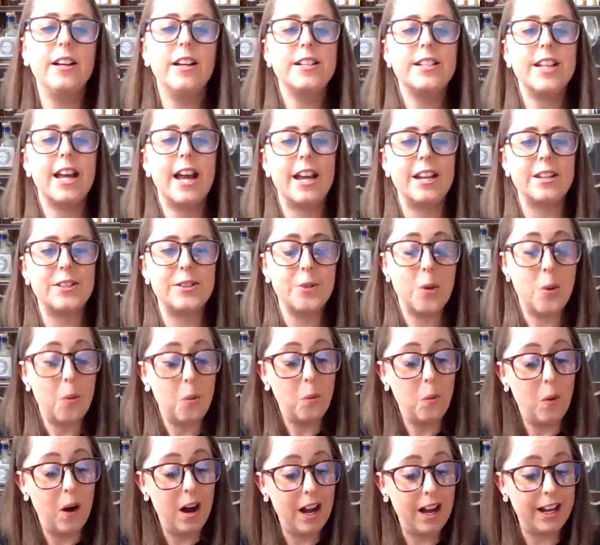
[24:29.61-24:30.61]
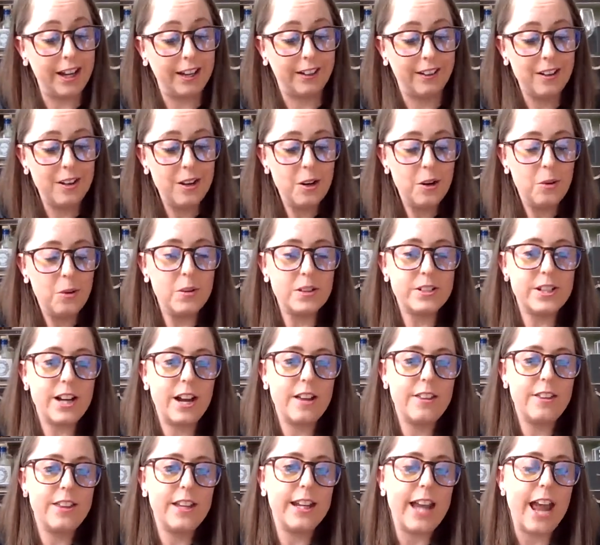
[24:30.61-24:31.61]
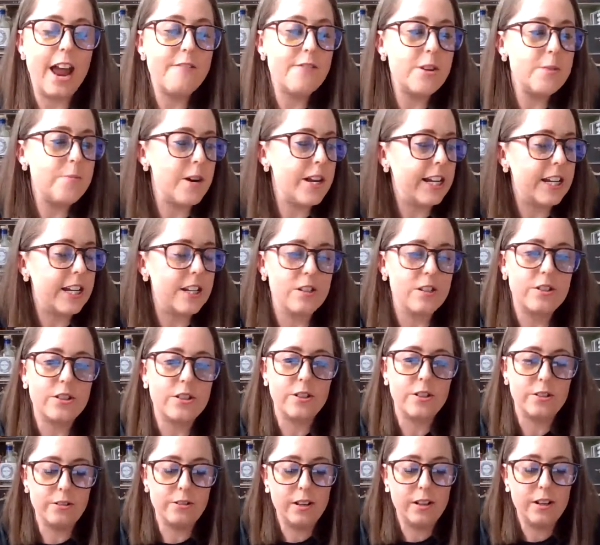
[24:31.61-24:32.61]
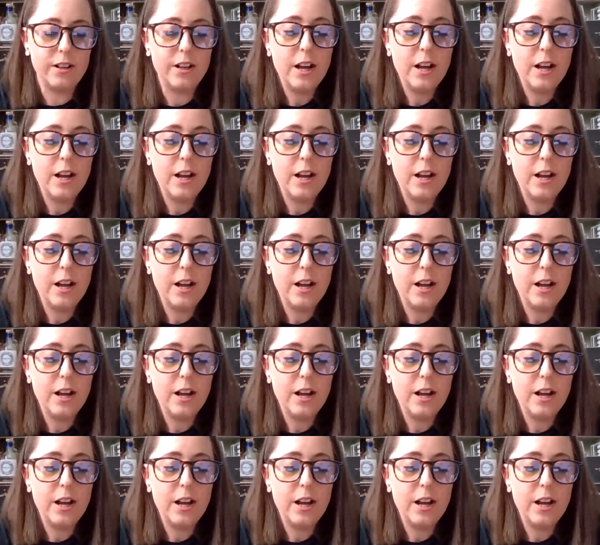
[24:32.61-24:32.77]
taste wine, which I think everybody can do.